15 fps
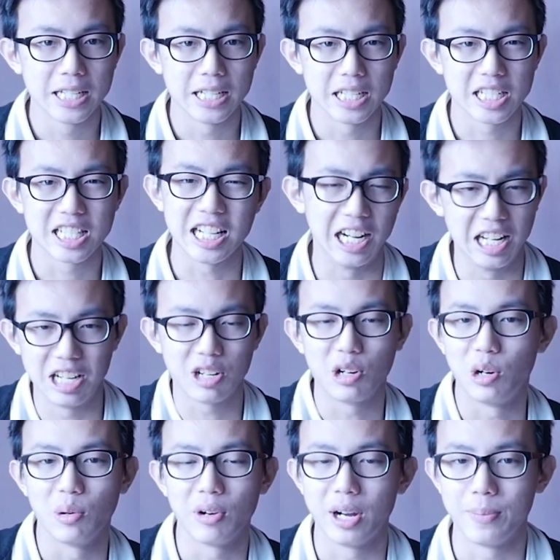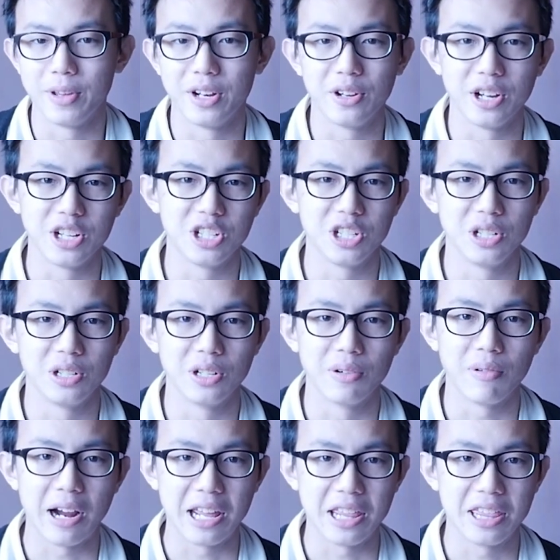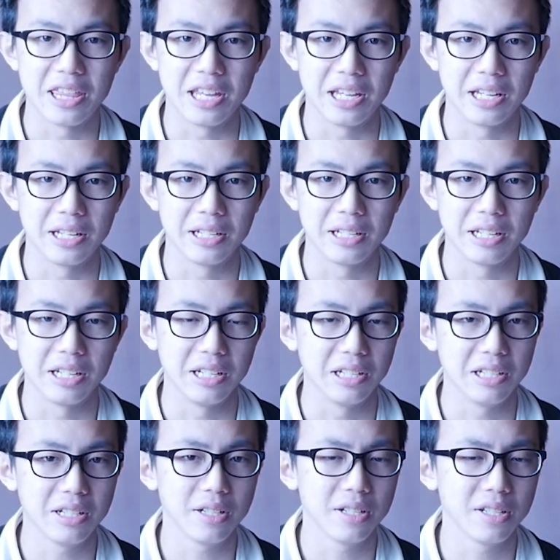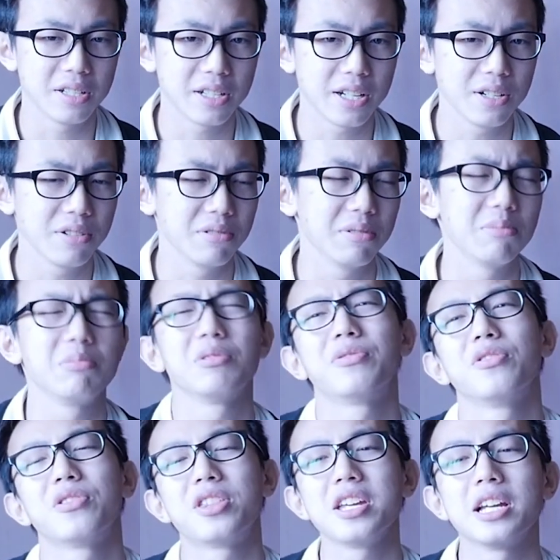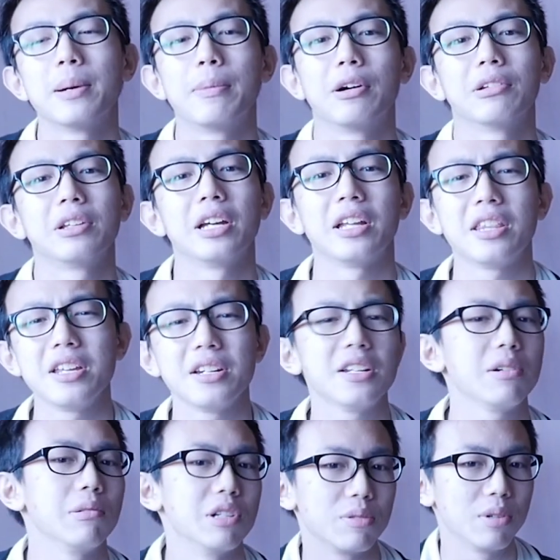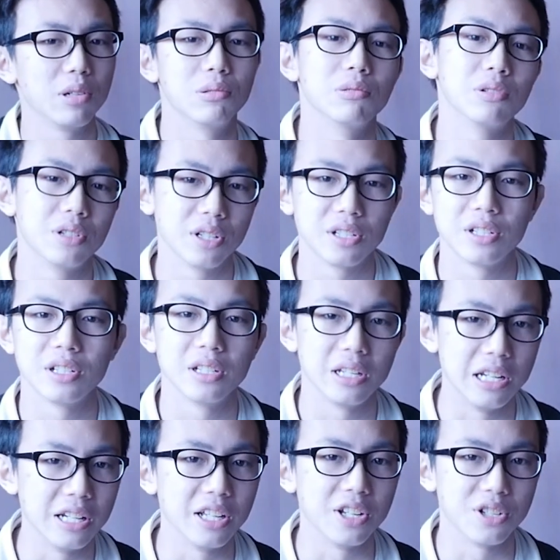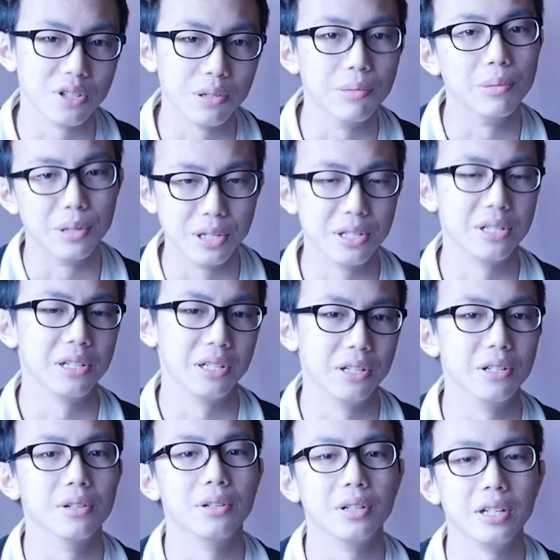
slightly corrupt. They're not actually the right thing, and yeah, it's kind. If you think about it, I think that was what Lucas' intention was in the